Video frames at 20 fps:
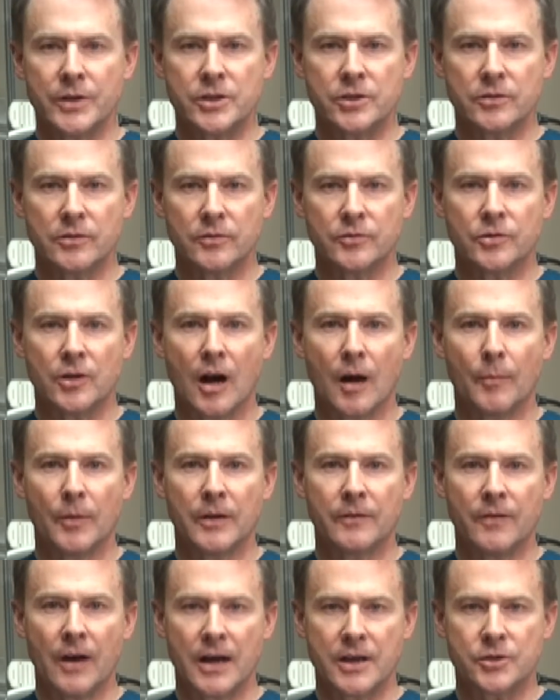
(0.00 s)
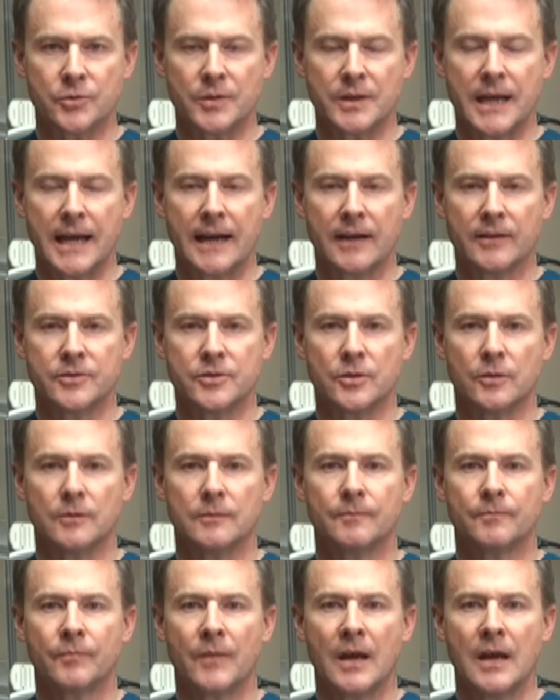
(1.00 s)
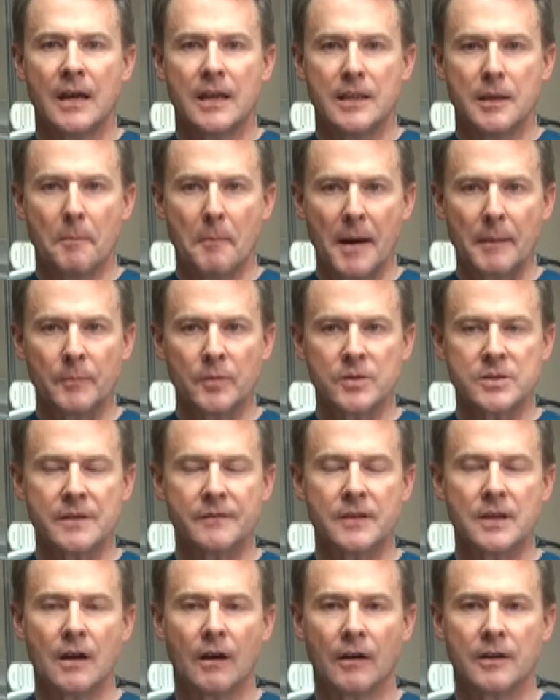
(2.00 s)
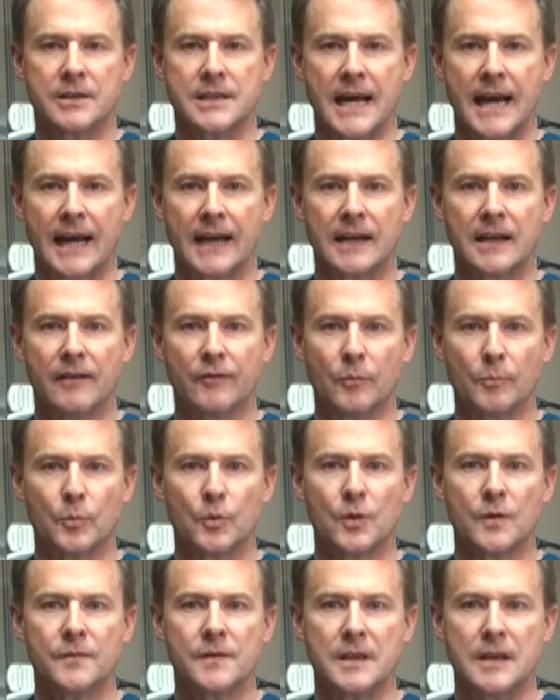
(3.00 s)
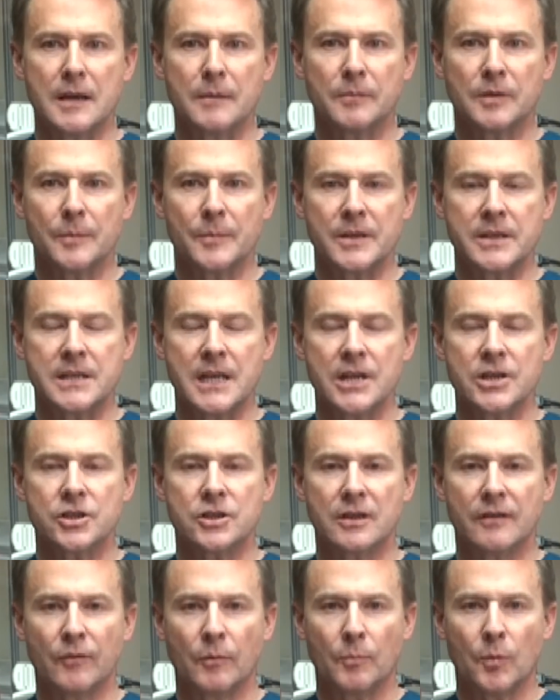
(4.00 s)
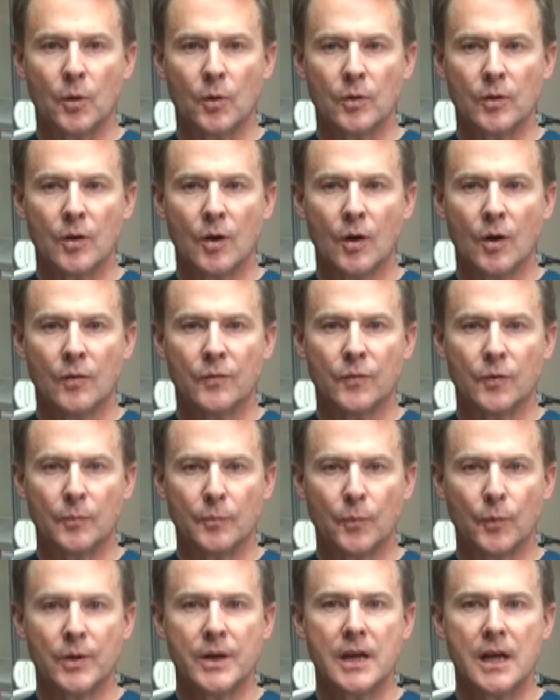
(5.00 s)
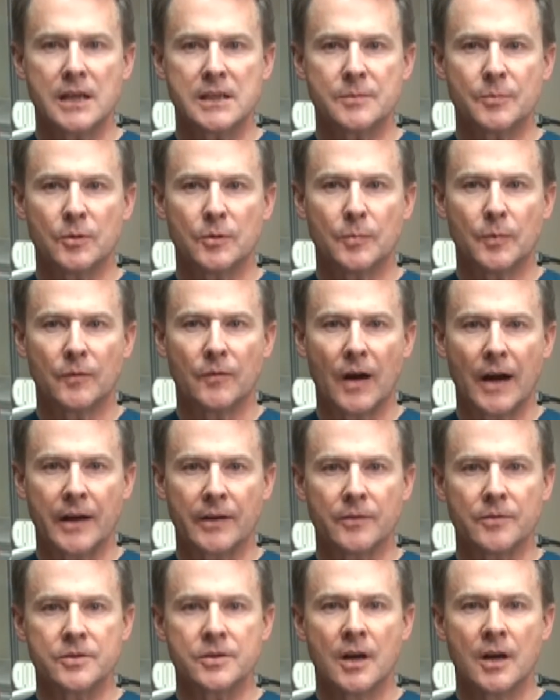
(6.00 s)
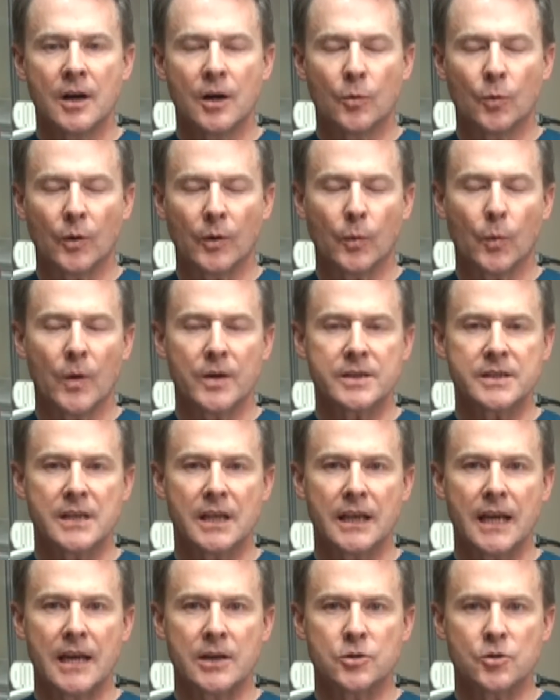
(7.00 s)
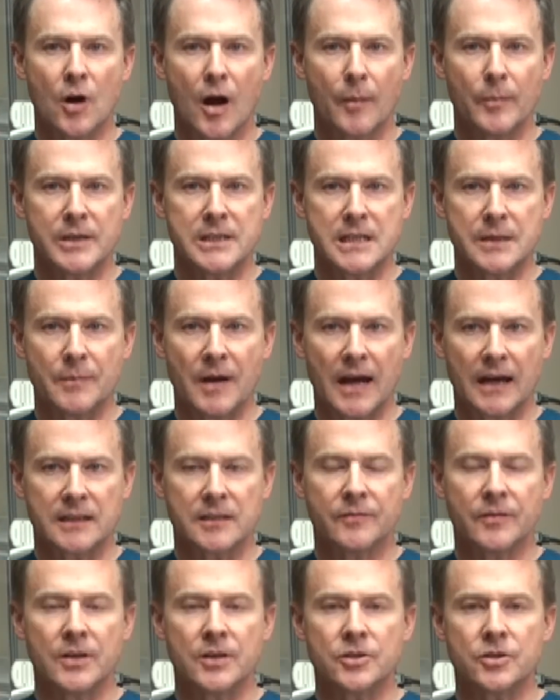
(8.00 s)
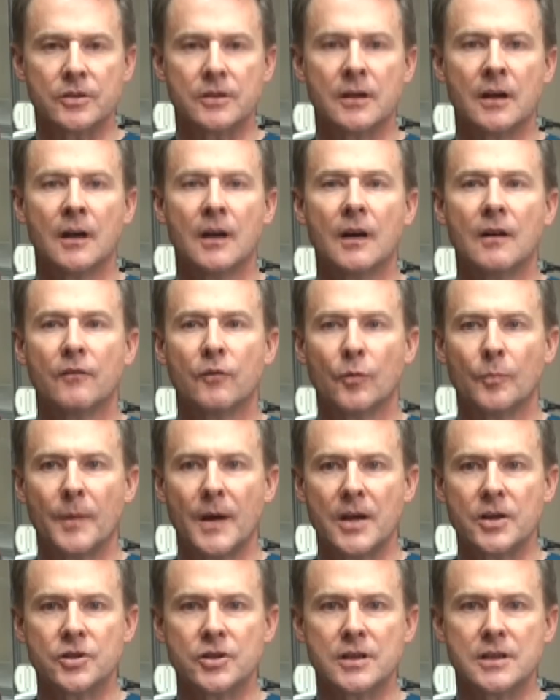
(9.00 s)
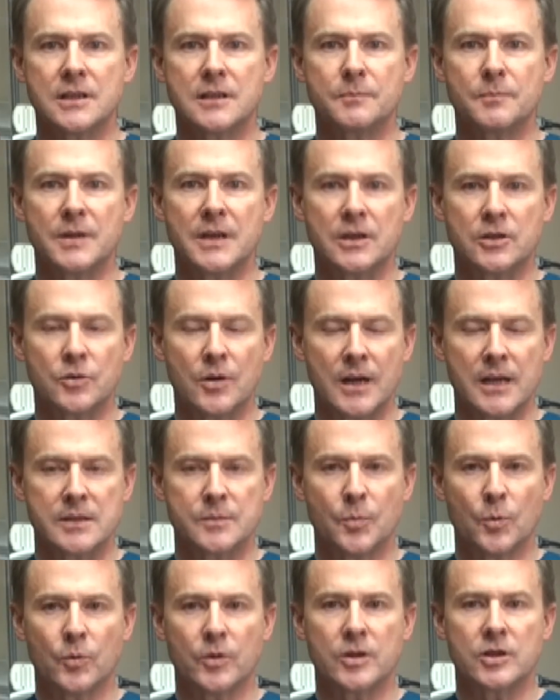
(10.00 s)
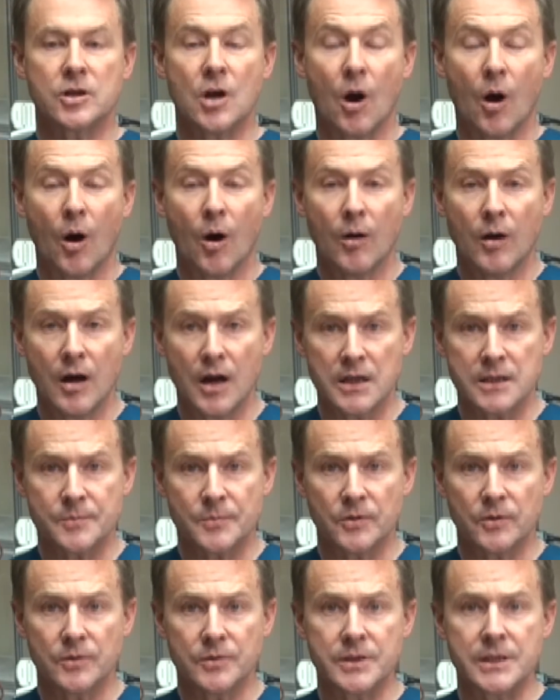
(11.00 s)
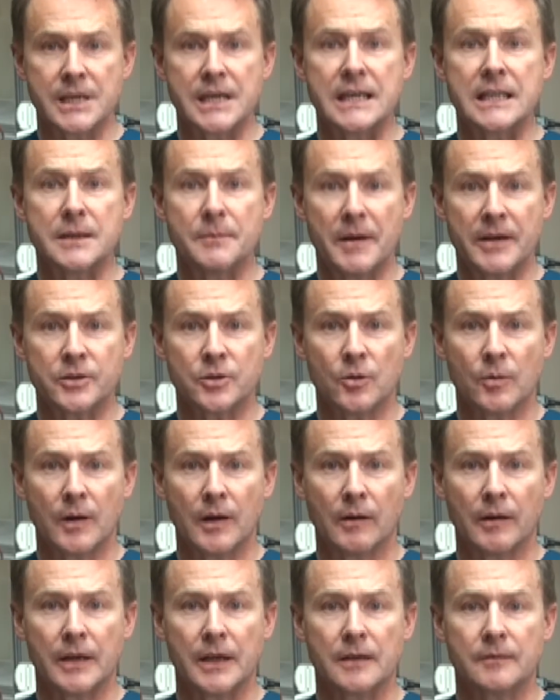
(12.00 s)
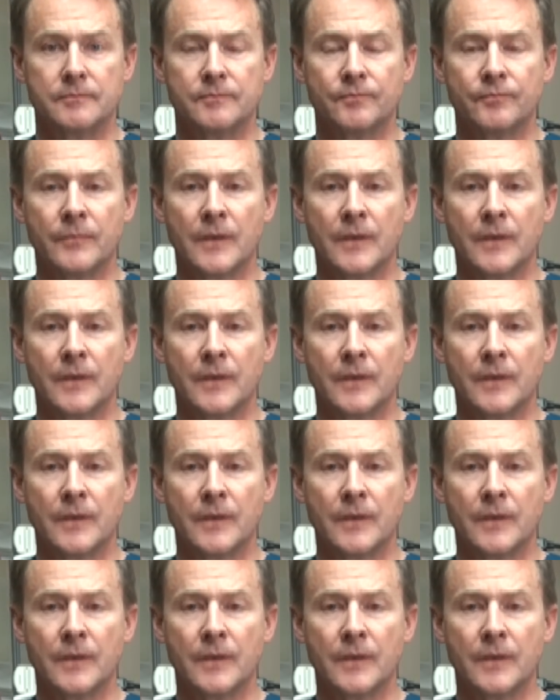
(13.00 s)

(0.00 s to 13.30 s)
Regional Trauma Advisory Council. The members of the RTAC have approved the implementation of a protocol for pre-hospital providers requesting a trauma team activation for patients being transported to all hospitals in the metro area.